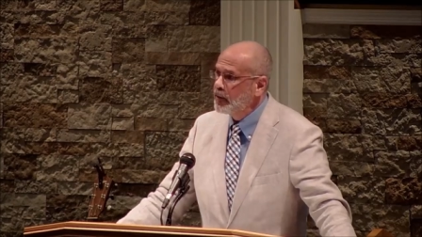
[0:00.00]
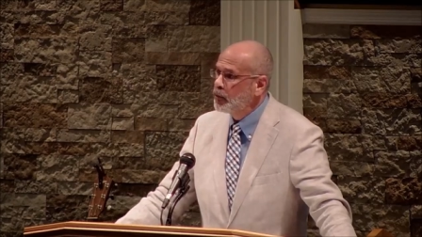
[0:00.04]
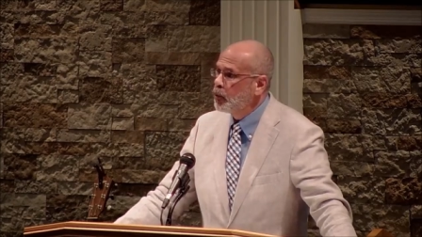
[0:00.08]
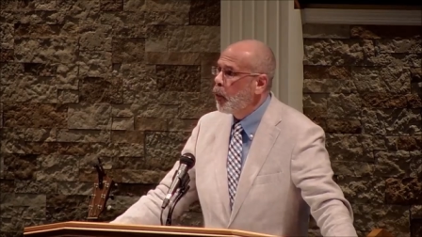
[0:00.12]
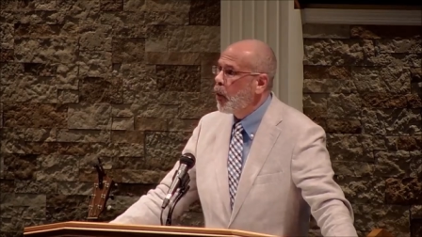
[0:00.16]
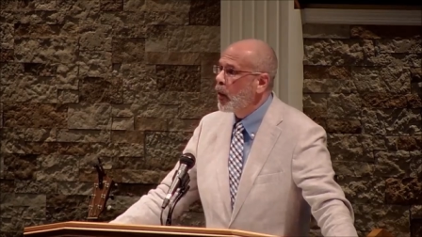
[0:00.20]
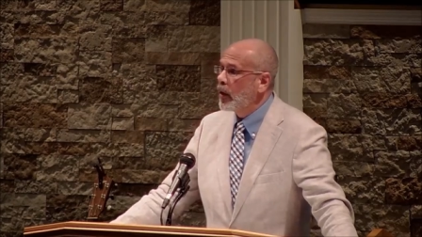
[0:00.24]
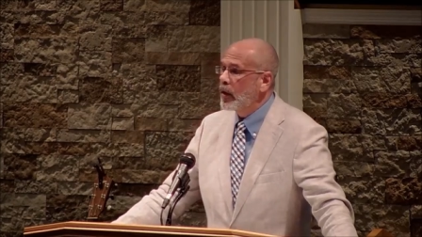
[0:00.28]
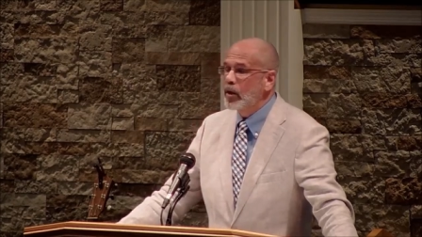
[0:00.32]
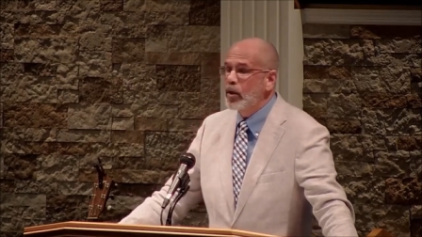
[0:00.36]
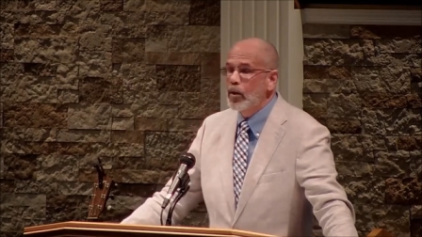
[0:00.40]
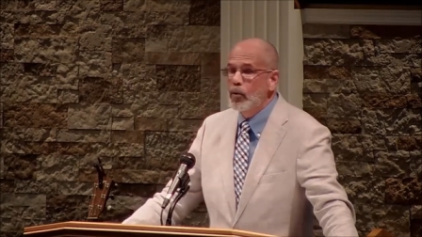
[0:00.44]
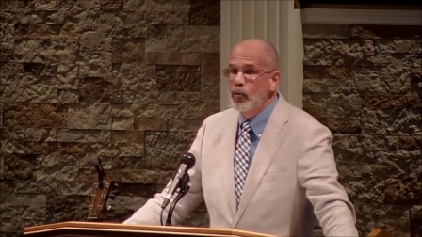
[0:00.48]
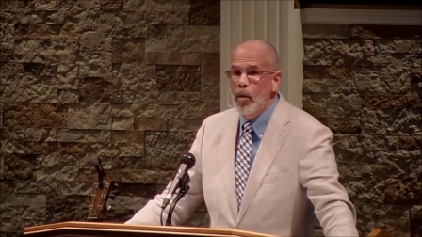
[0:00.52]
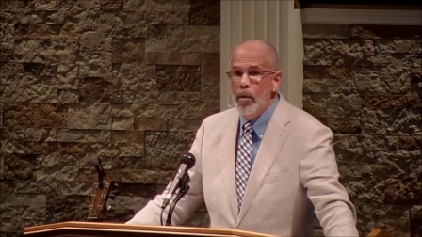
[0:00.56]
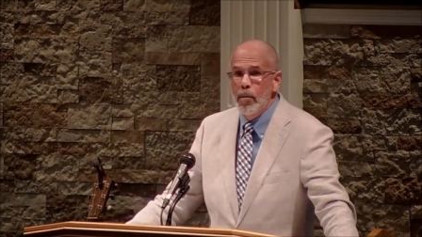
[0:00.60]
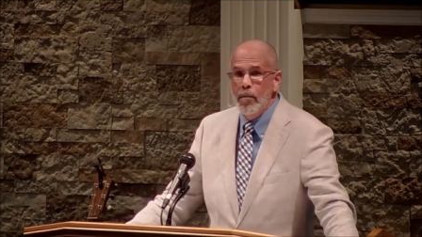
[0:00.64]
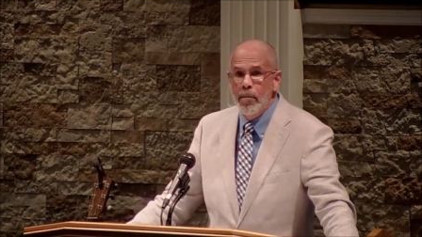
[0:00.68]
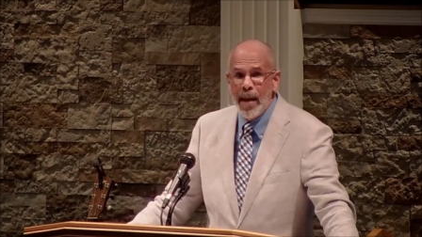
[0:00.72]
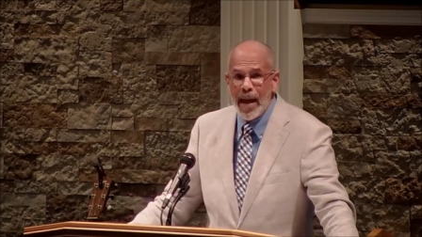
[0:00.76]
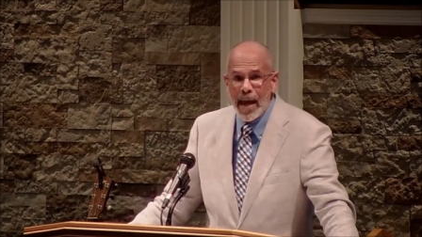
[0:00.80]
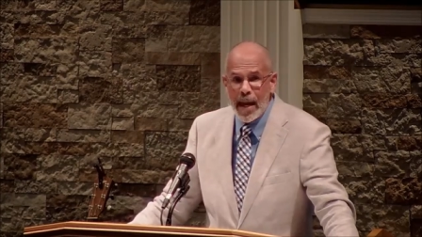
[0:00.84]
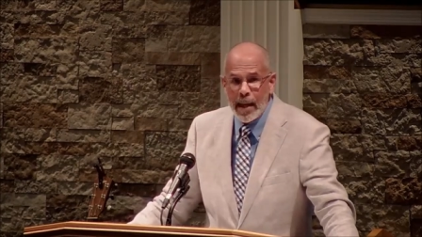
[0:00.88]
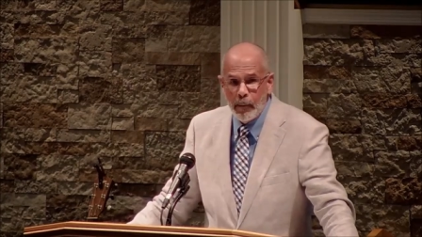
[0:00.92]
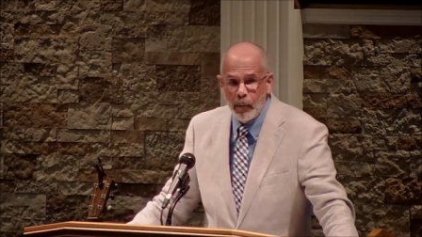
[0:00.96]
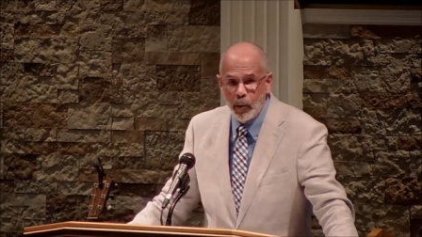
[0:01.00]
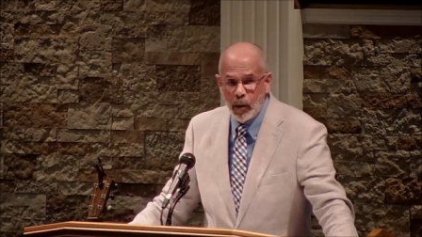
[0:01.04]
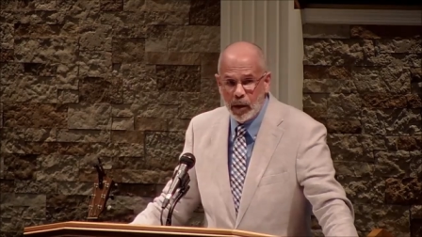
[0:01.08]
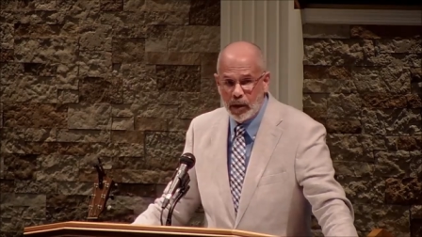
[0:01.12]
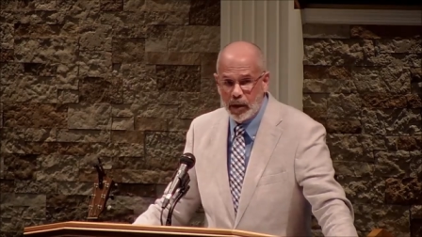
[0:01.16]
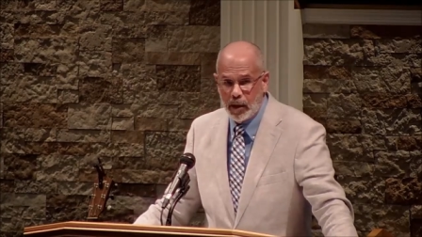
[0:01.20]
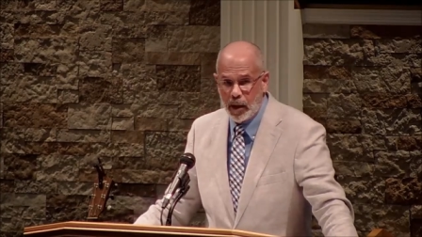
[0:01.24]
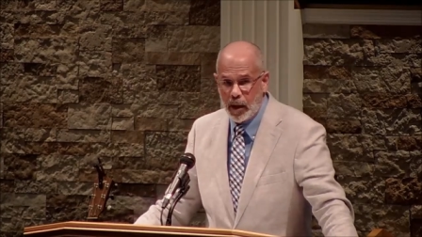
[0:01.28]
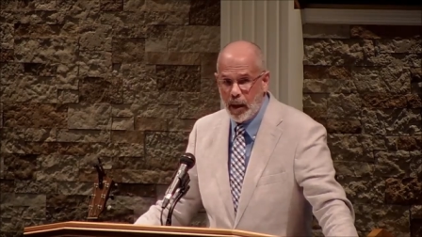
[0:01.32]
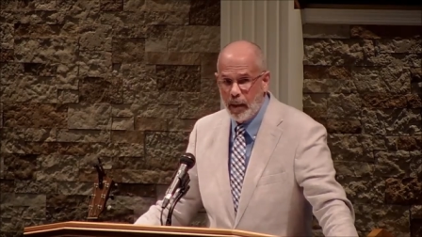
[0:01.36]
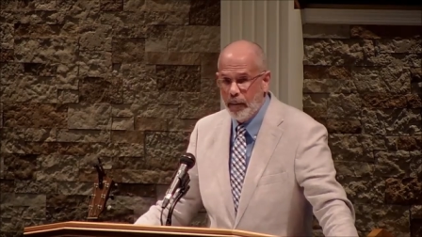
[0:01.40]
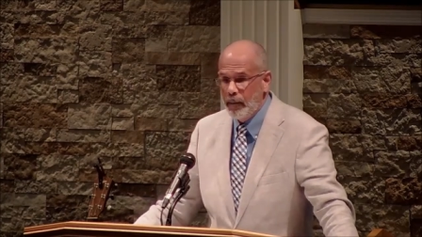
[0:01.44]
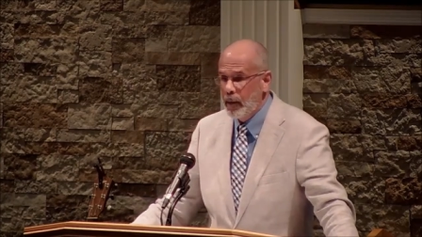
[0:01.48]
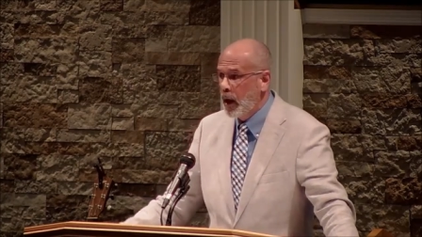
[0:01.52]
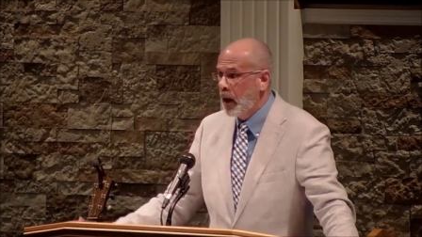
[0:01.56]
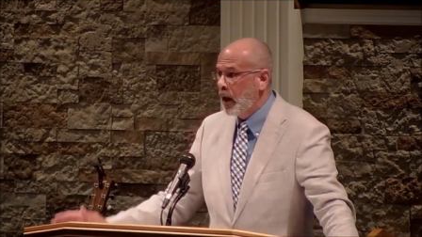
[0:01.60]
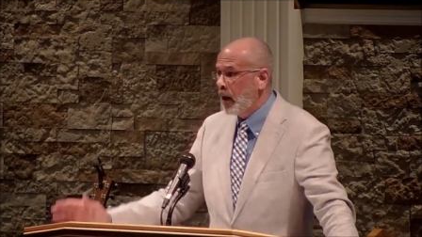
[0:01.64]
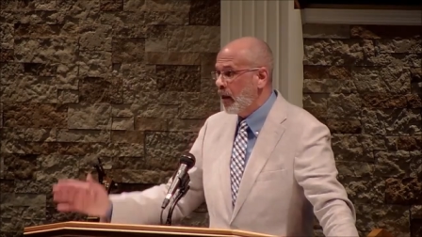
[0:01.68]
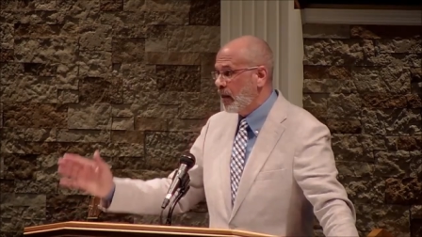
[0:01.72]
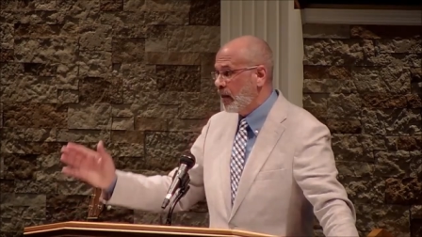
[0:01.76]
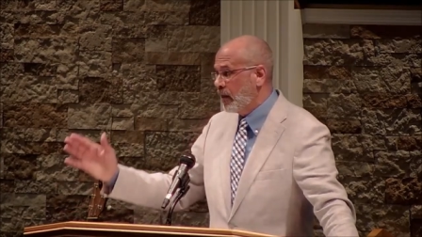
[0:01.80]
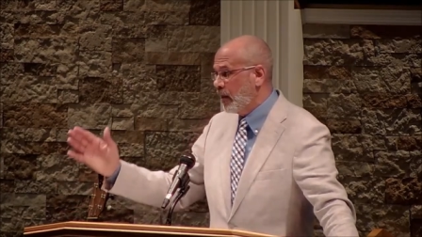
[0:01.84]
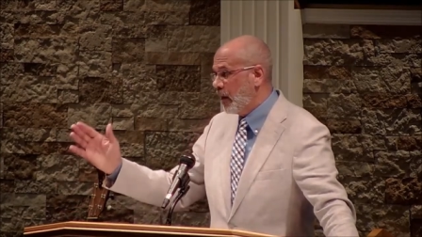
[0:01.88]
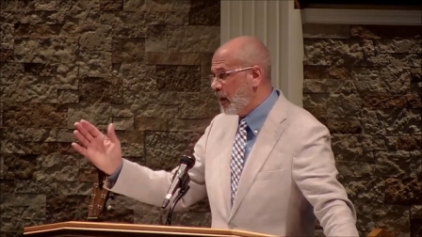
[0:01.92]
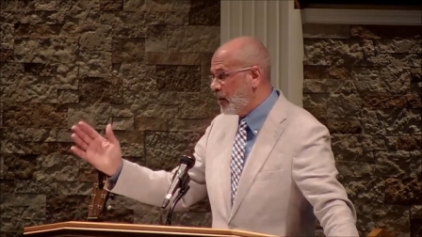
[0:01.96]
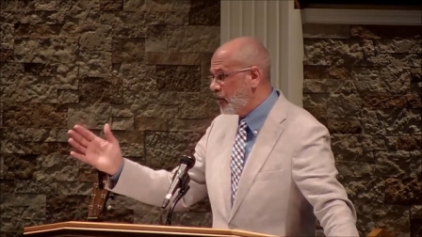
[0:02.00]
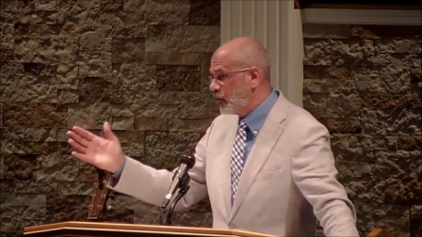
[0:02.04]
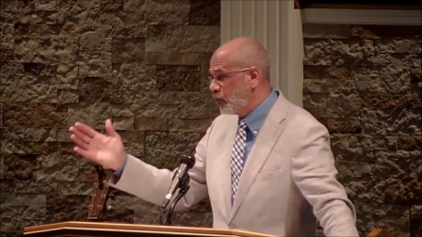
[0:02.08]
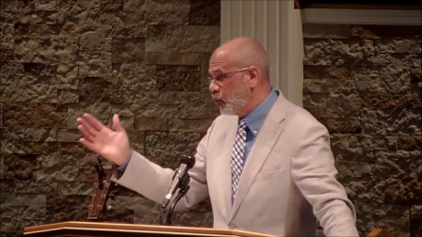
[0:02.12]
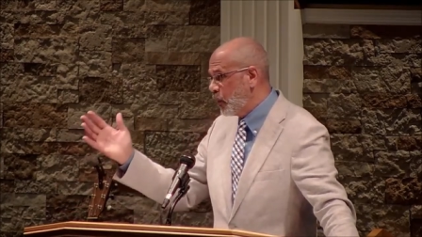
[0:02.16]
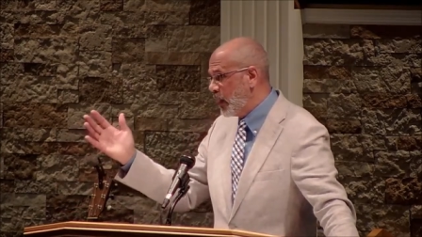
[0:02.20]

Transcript: wanted to remain with them. Thus,